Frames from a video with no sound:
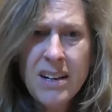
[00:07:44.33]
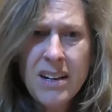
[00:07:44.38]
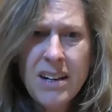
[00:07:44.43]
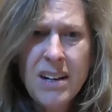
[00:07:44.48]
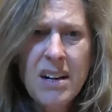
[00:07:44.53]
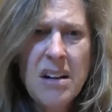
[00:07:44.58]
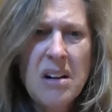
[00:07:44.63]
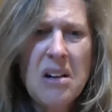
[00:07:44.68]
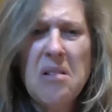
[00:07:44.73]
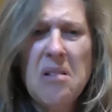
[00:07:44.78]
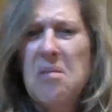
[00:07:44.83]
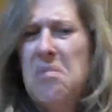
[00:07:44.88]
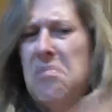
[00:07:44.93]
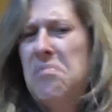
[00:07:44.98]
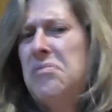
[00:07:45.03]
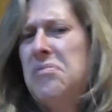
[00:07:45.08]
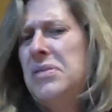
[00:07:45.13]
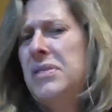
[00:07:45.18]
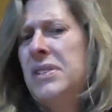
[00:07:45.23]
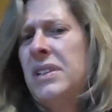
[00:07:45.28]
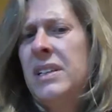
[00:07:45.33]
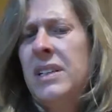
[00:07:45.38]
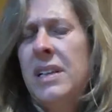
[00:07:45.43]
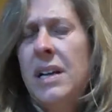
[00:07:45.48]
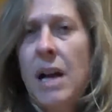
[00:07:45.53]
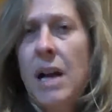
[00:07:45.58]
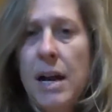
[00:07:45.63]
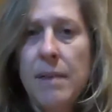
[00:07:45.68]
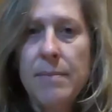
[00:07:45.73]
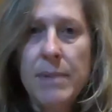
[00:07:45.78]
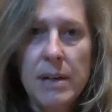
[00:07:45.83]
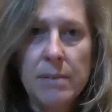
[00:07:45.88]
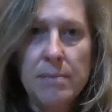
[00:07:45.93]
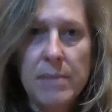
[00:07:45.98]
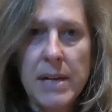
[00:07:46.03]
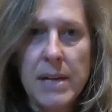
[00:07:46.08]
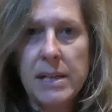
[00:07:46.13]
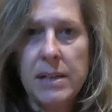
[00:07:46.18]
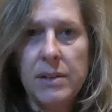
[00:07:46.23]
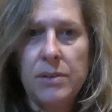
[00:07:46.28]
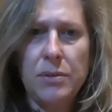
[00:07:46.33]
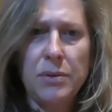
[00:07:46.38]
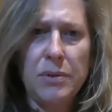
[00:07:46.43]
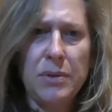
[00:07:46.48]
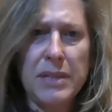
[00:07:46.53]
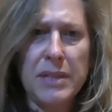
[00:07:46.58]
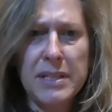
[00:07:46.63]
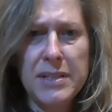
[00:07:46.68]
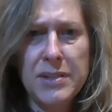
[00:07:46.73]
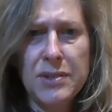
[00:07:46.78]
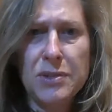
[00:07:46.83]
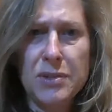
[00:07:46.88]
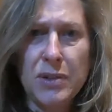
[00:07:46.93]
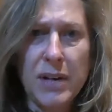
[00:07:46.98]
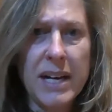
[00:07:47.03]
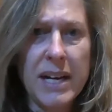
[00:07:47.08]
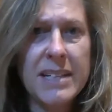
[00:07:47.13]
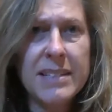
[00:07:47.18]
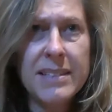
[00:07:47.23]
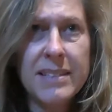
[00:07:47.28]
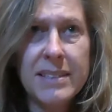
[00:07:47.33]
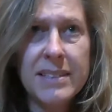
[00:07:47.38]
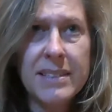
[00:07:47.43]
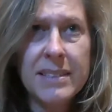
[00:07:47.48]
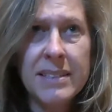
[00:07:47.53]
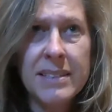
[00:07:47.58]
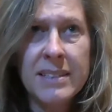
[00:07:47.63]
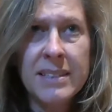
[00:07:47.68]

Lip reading: Oh, I'm going to make it through this stress.